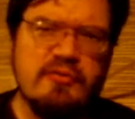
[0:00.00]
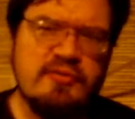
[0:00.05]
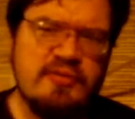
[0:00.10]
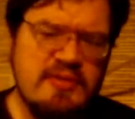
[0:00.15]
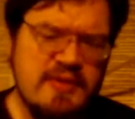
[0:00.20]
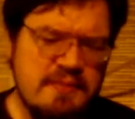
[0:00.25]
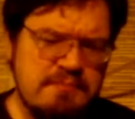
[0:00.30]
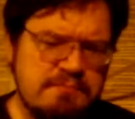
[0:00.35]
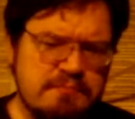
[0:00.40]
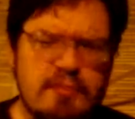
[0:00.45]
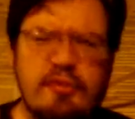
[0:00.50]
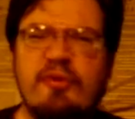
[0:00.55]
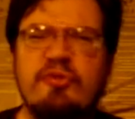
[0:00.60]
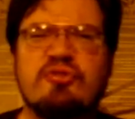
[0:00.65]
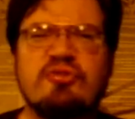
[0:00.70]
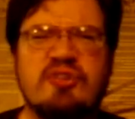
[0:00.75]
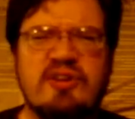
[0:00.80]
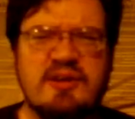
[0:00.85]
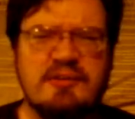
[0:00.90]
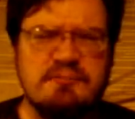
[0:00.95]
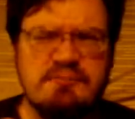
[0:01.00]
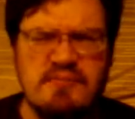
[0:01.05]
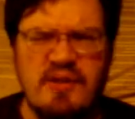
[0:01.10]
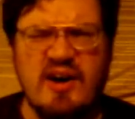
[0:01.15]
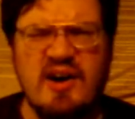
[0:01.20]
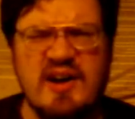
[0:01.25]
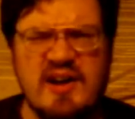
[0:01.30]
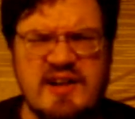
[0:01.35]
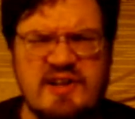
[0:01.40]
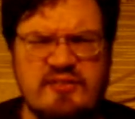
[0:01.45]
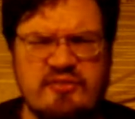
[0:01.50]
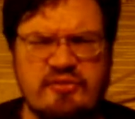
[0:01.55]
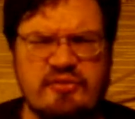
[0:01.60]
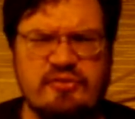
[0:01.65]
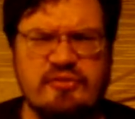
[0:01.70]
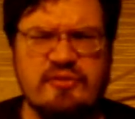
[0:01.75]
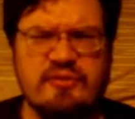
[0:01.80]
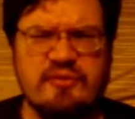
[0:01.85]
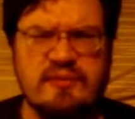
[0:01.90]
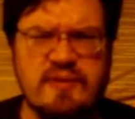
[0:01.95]
the burgeoning minds
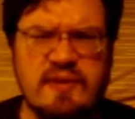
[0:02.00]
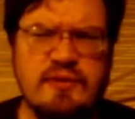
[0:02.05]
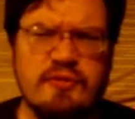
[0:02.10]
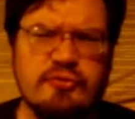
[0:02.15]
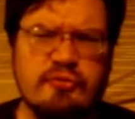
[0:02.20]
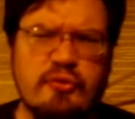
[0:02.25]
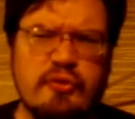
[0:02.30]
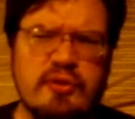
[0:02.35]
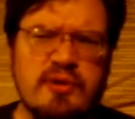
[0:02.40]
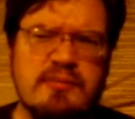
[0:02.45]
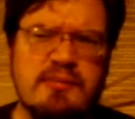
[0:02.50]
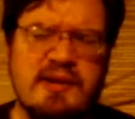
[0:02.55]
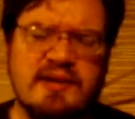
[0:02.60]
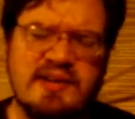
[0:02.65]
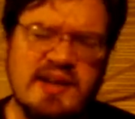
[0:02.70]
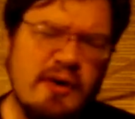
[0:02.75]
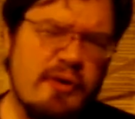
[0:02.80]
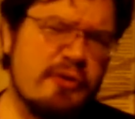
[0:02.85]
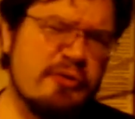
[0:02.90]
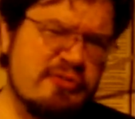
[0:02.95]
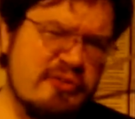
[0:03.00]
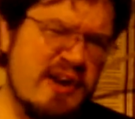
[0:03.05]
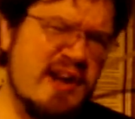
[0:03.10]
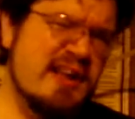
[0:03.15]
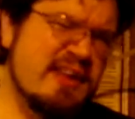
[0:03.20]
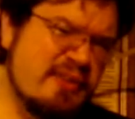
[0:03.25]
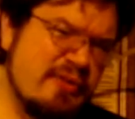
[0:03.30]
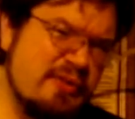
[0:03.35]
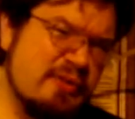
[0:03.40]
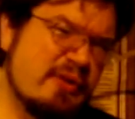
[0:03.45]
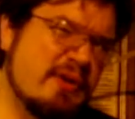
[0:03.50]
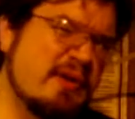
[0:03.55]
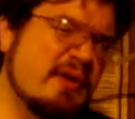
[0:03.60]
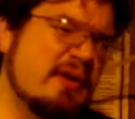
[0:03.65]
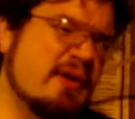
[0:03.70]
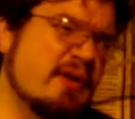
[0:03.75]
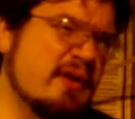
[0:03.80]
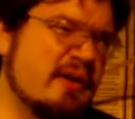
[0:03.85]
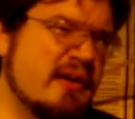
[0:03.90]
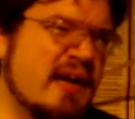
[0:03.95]
that you're talking about. Now, I'll grant you,
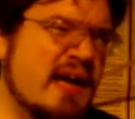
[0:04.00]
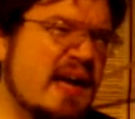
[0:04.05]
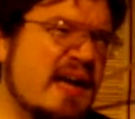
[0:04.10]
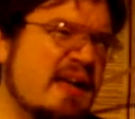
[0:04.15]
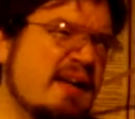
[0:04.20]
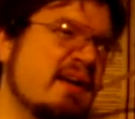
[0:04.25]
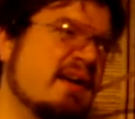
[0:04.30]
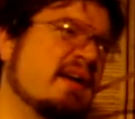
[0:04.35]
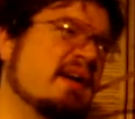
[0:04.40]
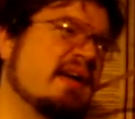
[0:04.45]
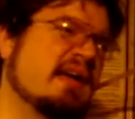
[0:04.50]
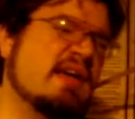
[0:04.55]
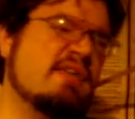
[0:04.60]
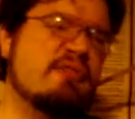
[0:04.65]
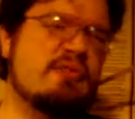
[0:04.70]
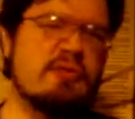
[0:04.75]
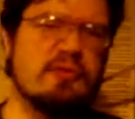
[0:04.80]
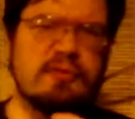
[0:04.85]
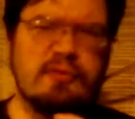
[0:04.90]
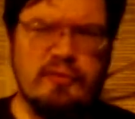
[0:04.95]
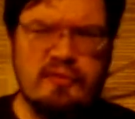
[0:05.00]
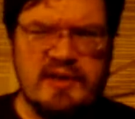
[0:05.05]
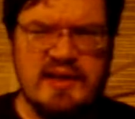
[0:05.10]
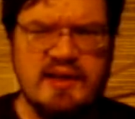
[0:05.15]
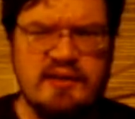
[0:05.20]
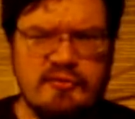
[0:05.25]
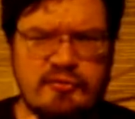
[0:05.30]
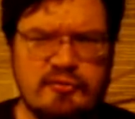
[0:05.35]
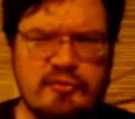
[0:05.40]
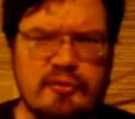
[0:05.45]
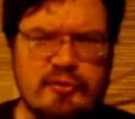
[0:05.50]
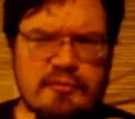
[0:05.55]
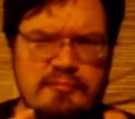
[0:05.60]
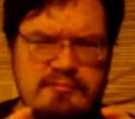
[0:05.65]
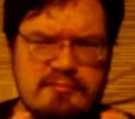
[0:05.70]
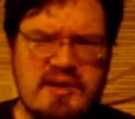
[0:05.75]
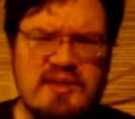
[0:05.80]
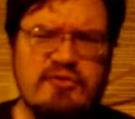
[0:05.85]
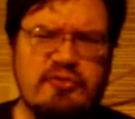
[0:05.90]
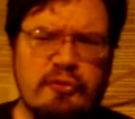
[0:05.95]
okay, if you're looking for
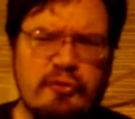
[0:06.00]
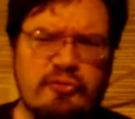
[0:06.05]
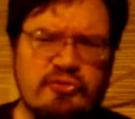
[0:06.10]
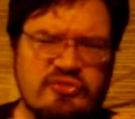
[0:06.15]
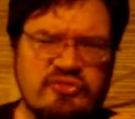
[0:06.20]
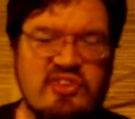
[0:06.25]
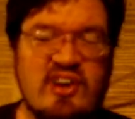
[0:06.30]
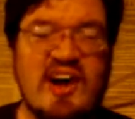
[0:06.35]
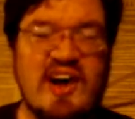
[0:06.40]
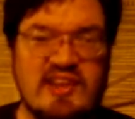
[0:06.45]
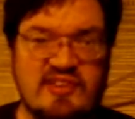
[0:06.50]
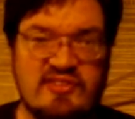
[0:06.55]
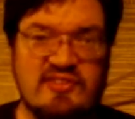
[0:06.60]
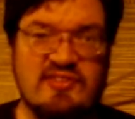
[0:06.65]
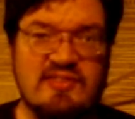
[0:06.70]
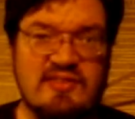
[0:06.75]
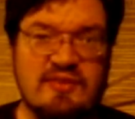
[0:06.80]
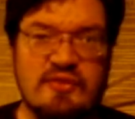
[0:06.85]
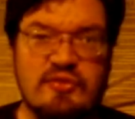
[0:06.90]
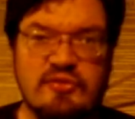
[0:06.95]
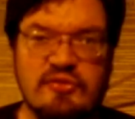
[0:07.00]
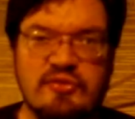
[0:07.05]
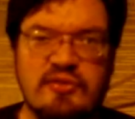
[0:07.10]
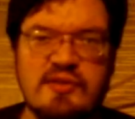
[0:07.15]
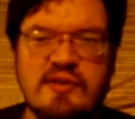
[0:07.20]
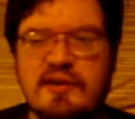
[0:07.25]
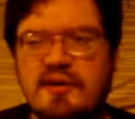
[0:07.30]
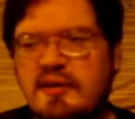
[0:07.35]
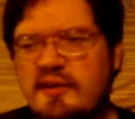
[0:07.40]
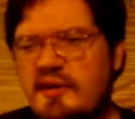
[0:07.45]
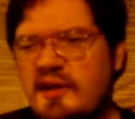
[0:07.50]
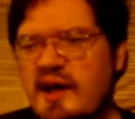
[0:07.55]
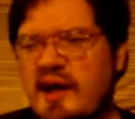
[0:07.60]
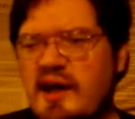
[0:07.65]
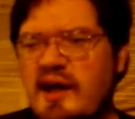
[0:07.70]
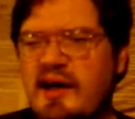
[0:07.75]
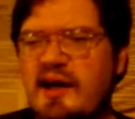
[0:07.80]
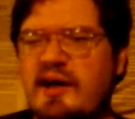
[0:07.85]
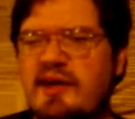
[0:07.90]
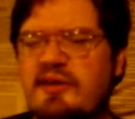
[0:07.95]
mental titans,
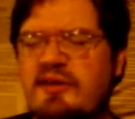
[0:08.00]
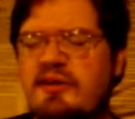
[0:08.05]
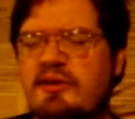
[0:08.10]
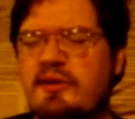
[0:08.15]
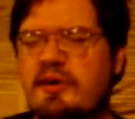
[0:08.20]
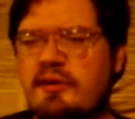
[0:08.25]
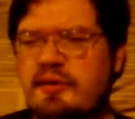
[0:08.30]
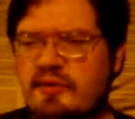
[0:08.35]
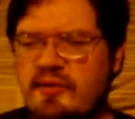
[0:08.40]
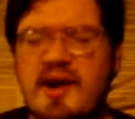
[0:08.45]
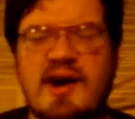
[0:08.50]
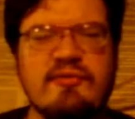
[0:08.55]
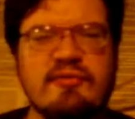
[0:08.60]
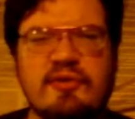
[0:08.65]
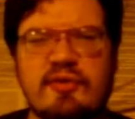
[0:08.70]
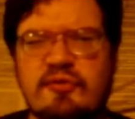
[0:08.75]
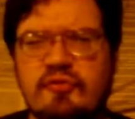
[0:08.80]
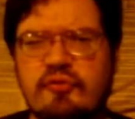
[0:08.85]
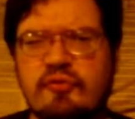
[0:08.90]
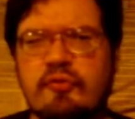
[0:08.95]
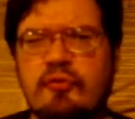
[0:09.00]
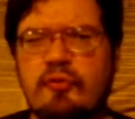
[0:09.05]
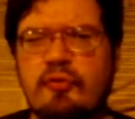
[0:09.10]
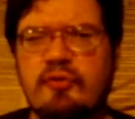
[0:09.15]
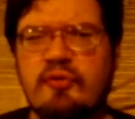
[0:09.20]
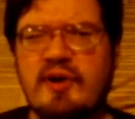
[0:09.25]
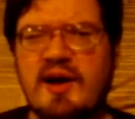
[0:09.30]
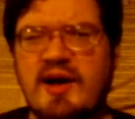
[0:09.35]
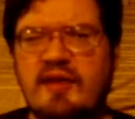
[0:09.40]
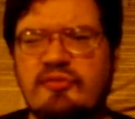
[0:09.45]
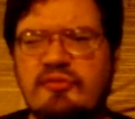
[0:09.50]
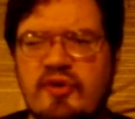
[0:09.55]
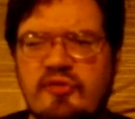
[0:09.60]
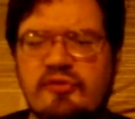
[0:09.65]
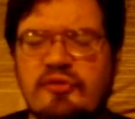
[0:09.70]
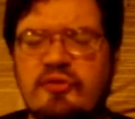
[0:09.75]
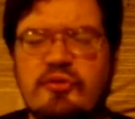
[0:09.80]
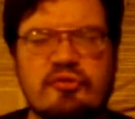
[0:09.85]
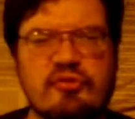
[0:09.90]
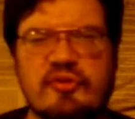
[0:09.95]
you know, your average school crowd
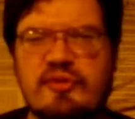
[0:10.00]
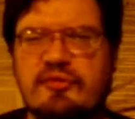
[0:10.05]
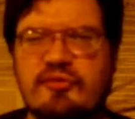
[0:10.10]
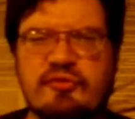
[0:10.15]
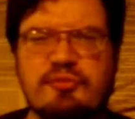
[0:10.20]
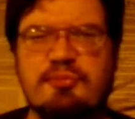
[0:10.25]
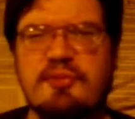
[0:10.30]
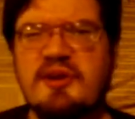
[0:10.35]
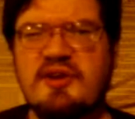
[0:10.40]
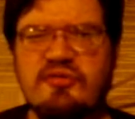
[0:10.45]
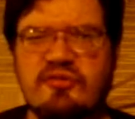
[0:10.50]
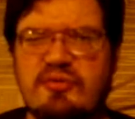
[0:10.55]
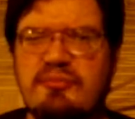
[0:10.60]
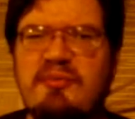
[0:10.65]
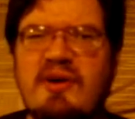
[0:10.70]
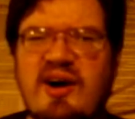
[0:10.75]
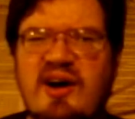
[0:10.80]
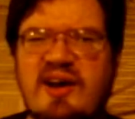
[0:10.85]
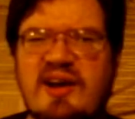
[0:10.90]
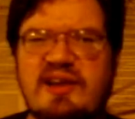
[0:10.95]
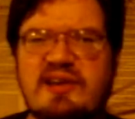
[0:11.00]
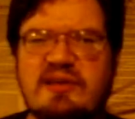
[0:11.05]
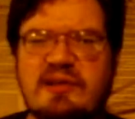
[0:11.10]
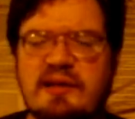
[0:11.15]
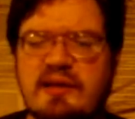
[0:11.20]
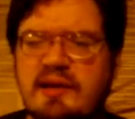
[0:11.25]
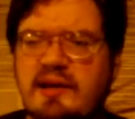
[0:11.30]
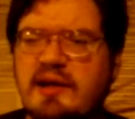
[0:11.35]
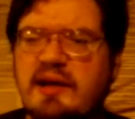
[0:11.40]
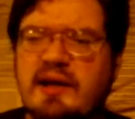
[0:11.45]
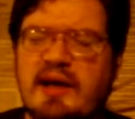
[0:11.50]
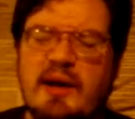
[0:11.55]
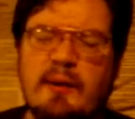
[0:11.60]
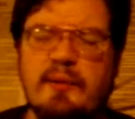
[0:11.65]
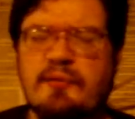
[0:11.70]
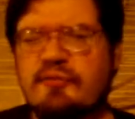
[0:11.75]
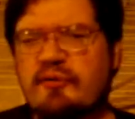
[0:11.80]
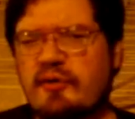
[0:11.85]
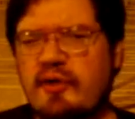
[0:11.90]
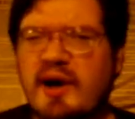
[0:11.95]
doesn't usually spring to mind.
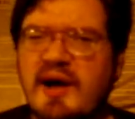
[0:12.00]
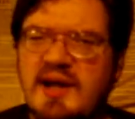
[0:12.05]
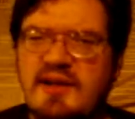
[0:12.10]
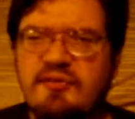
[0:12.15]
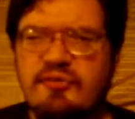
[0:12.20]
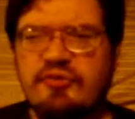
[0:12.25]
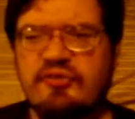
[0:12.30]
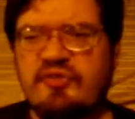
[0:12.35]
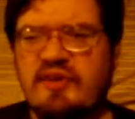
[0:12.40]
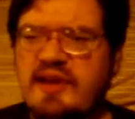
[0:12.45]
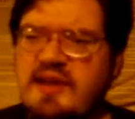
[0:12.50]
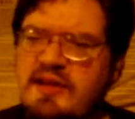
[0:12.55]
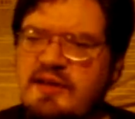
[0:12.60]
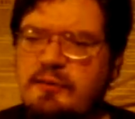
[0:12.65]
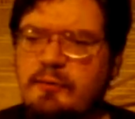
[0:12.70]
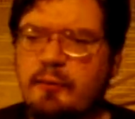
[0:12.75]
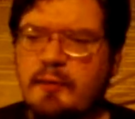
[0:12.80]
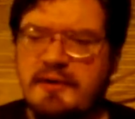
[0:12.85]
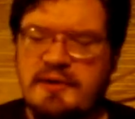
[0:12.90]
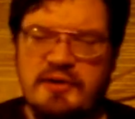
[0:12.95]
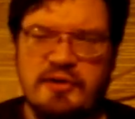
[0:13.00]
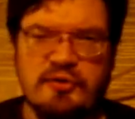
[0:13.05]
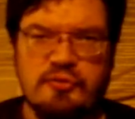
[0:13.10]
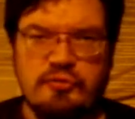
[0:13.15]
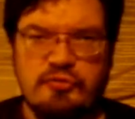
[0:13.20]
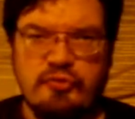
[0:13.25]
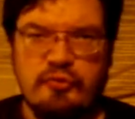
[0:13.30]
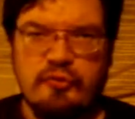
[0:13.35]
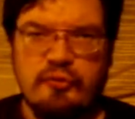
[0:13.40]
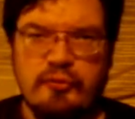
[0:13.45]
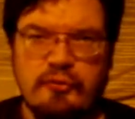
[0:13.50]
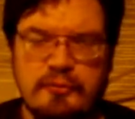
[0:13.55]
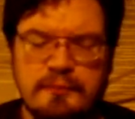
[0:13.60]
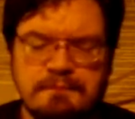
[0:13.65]
However, I have seen what you can do